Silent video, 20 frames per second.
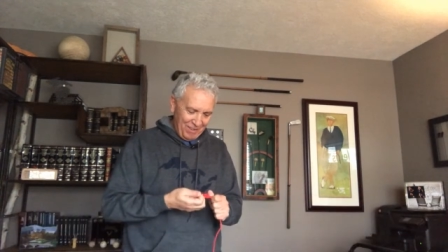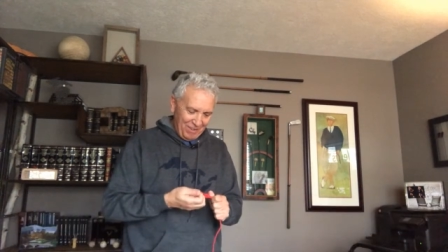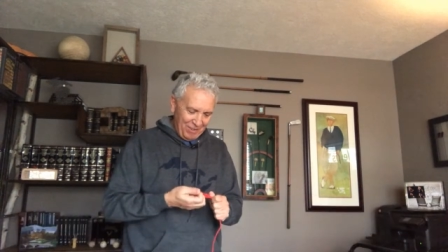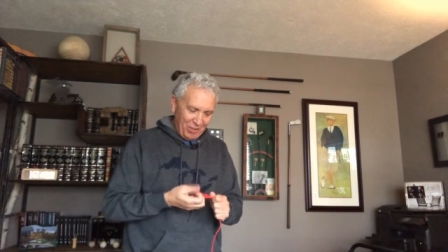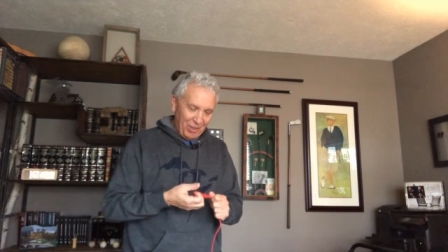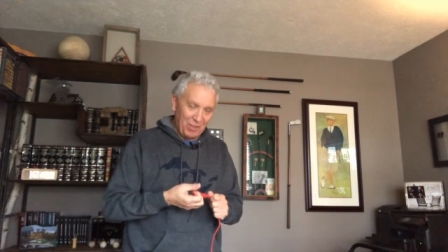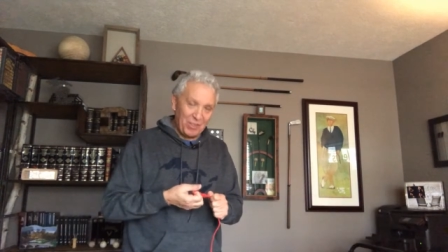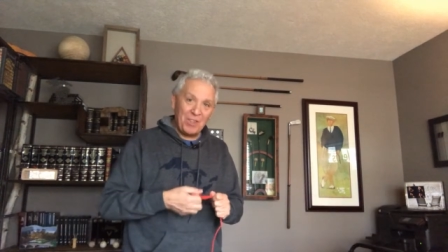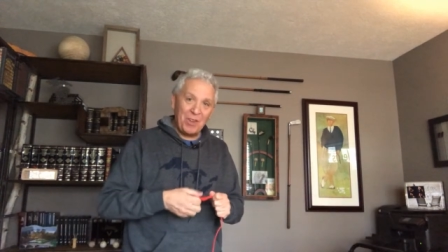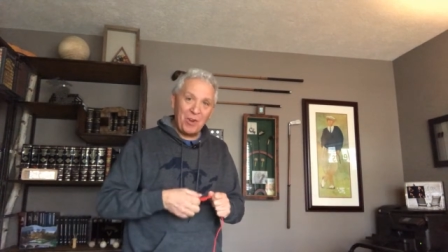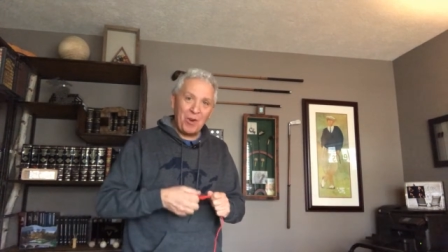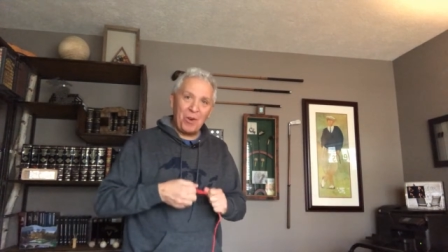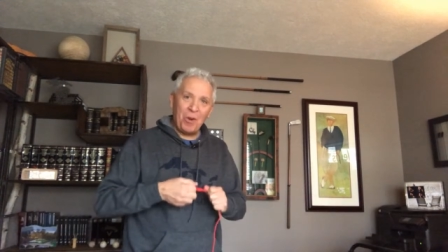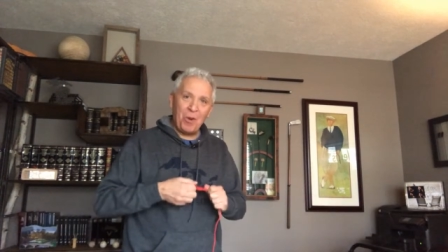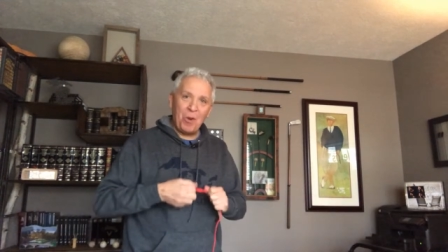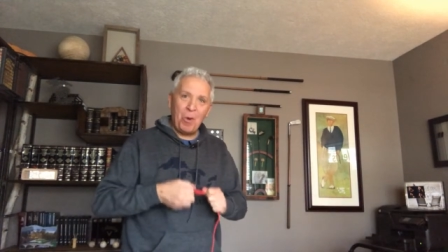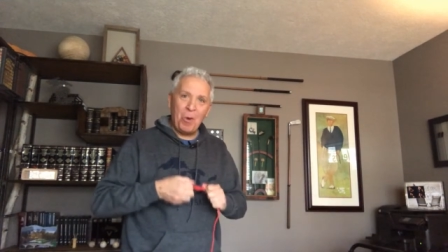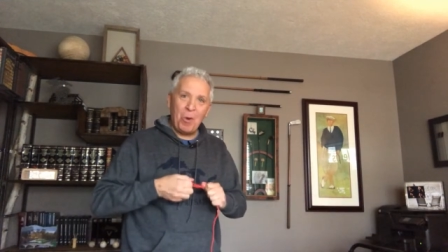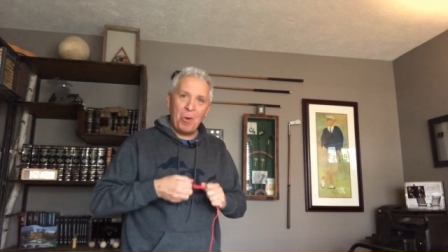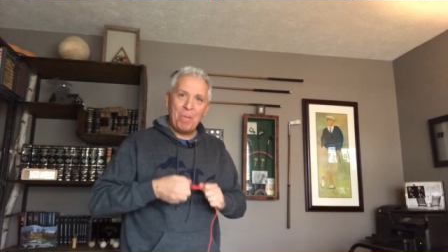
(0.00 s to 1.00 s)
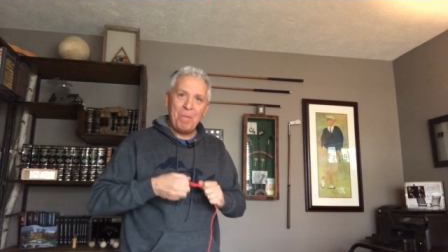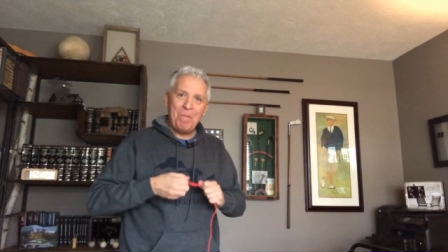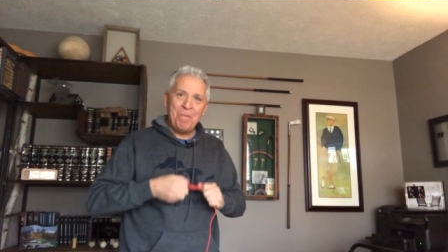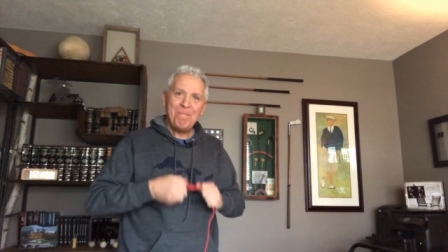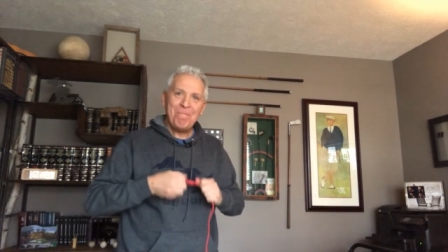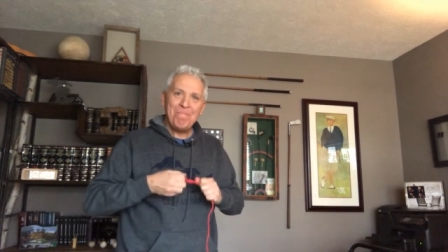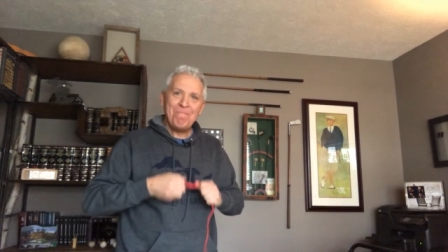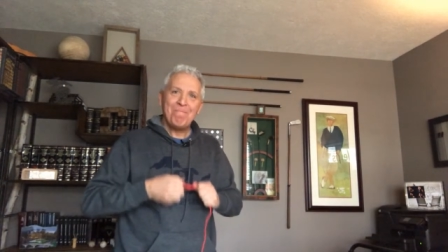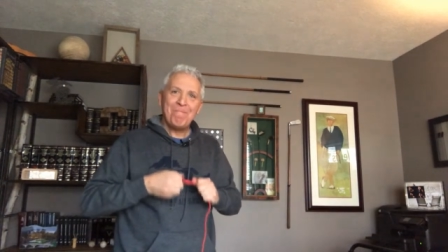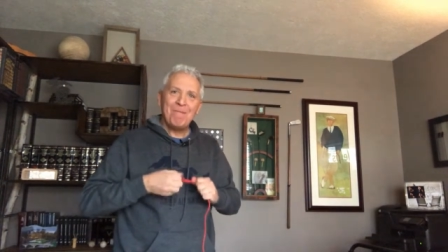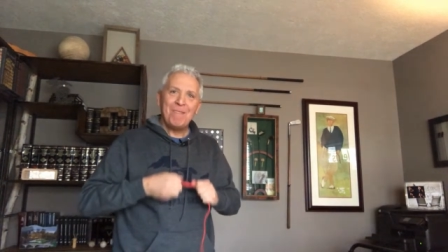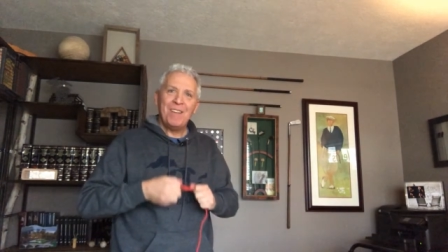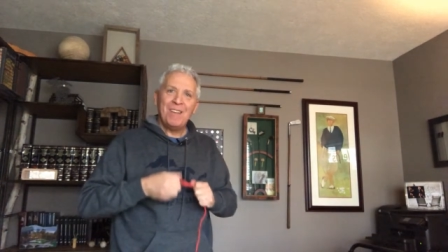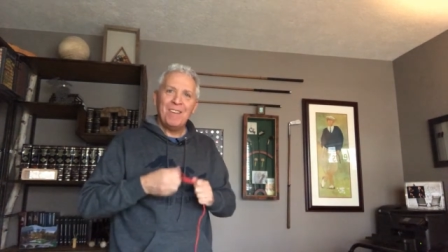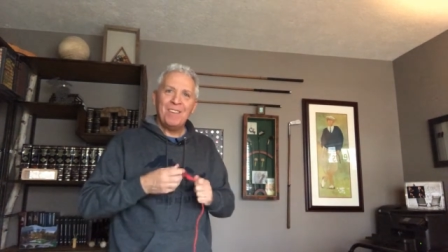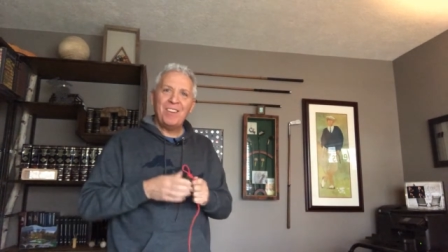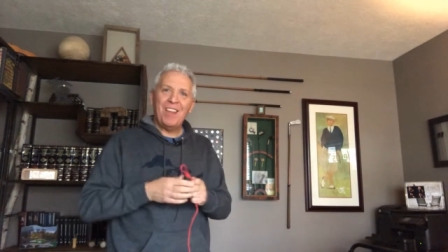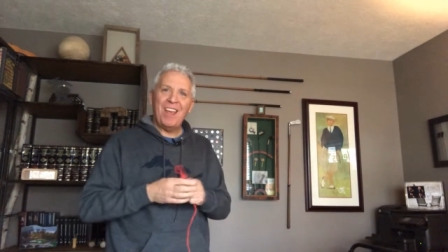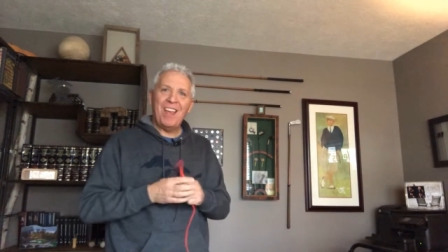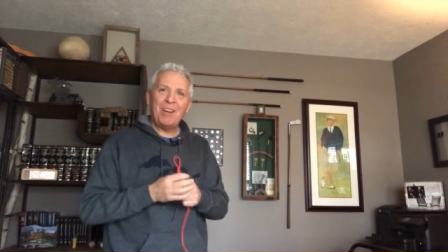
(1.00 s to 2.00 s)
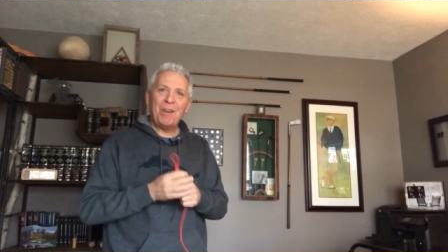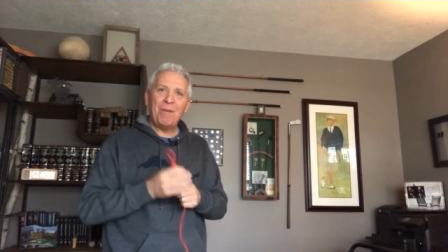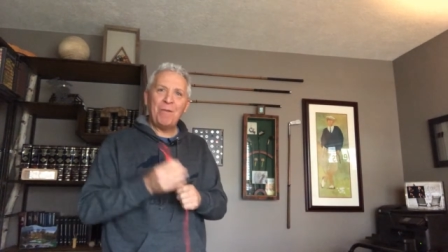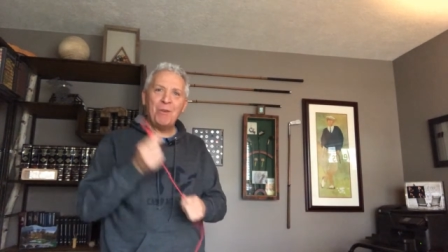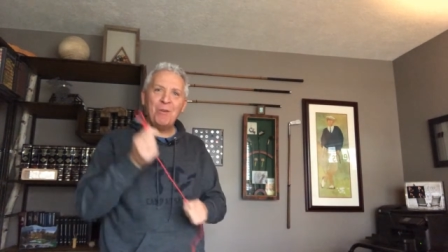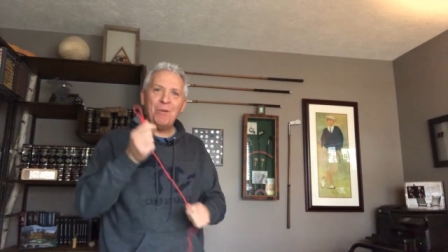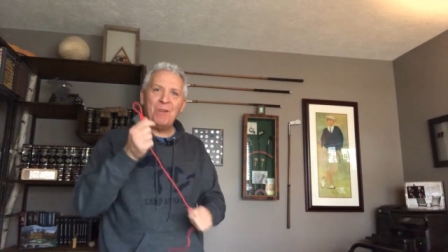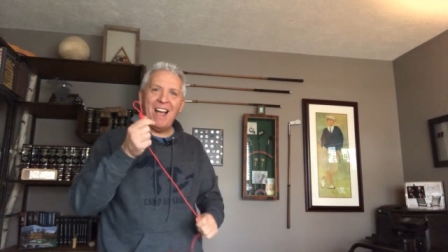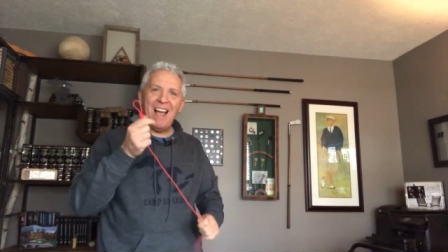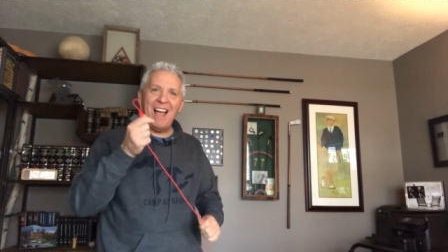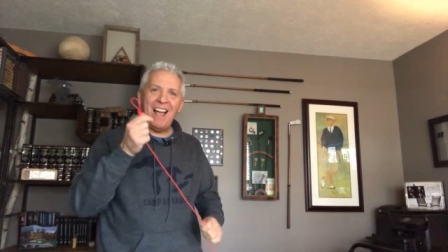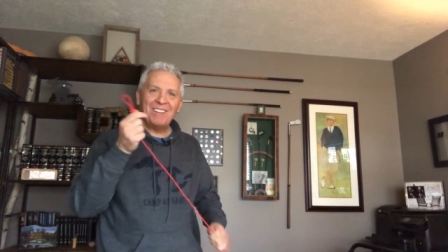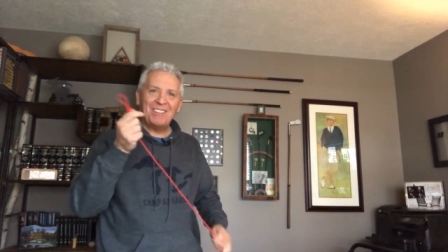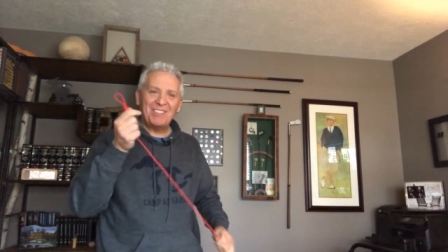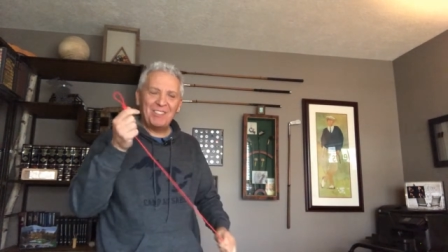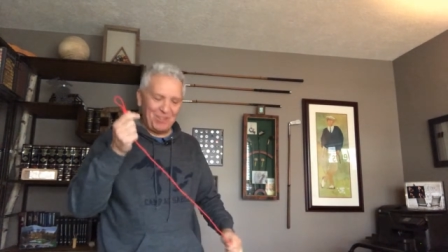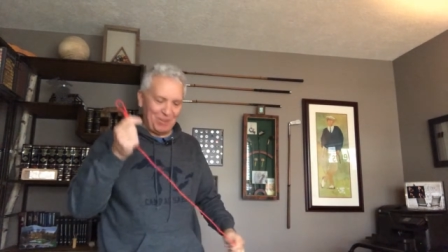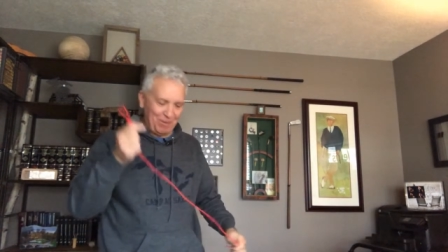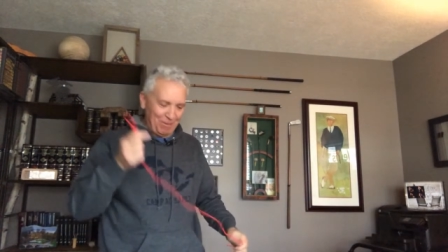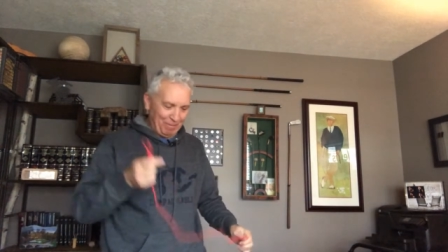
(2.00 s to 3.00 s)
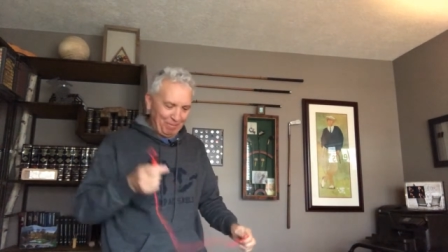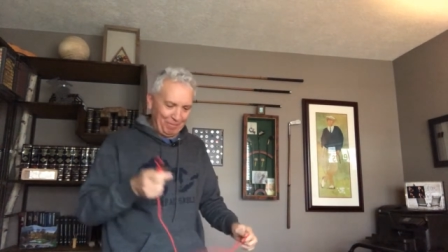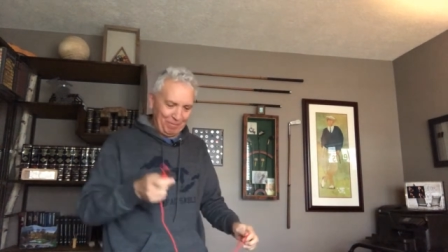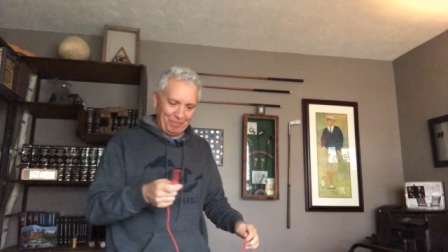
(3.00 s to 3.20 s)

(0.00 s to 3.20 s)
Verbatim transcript: Just here at home, tying a few knots.